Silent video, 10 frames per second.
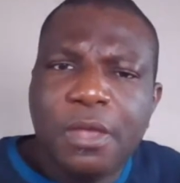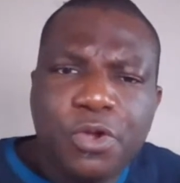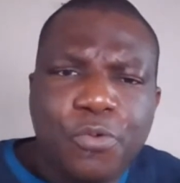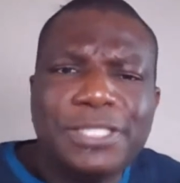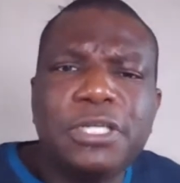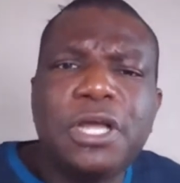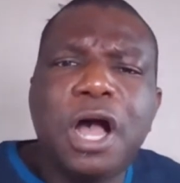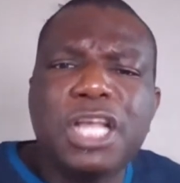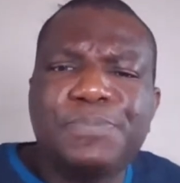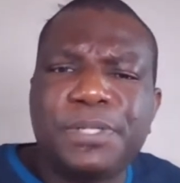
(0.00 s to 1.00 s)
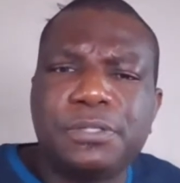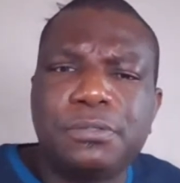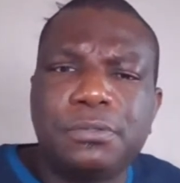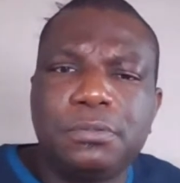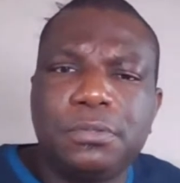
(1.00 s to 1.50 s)
You went to the hospital.
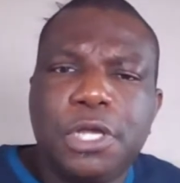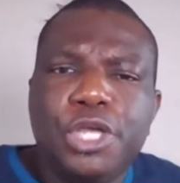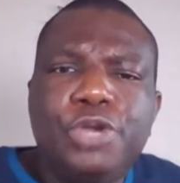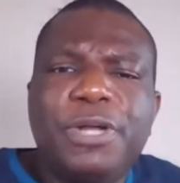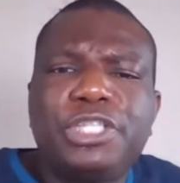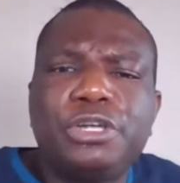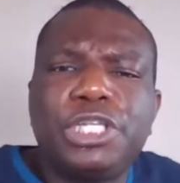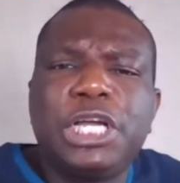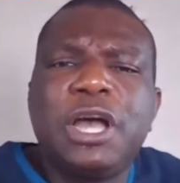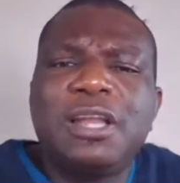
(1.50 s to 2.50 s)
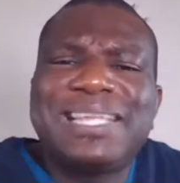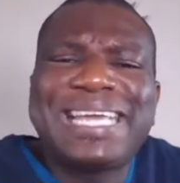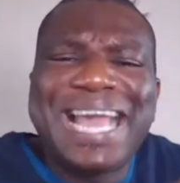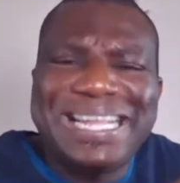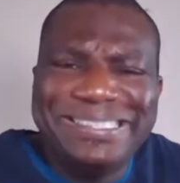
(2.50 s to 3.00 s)
You were told you got
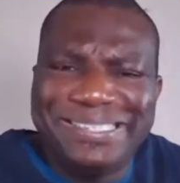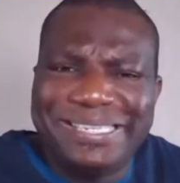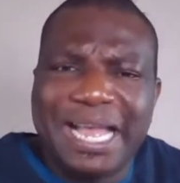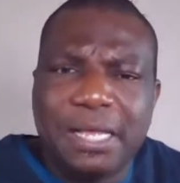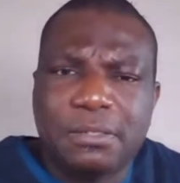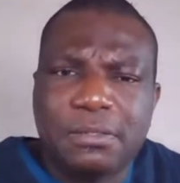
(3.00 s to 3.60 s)
cancer